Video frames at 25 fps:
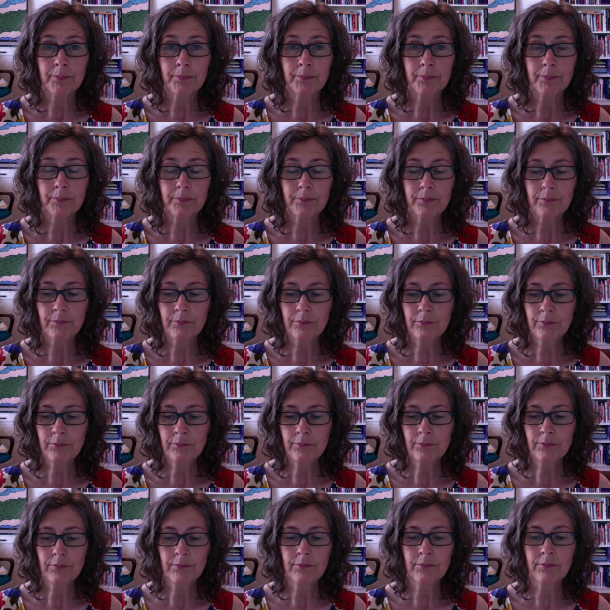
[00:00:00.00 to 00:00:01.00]

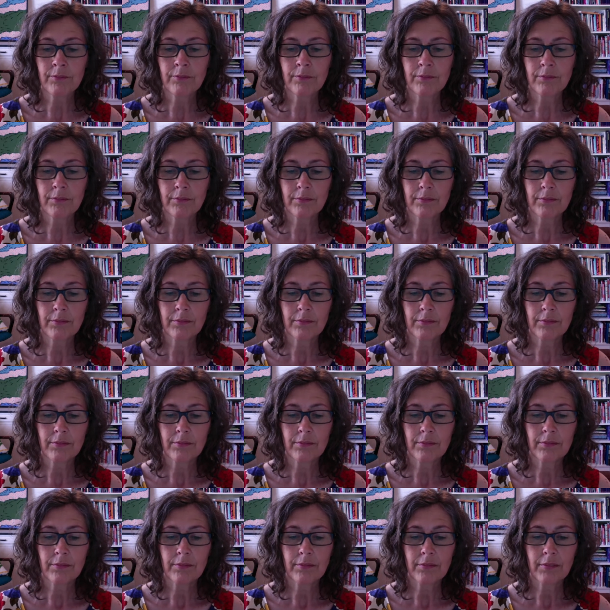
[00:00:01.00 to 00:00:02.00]

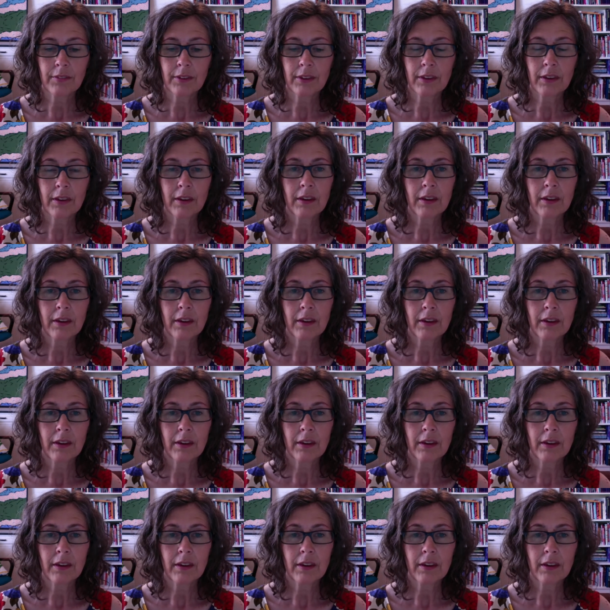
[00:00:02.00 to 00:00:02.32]
[no speech]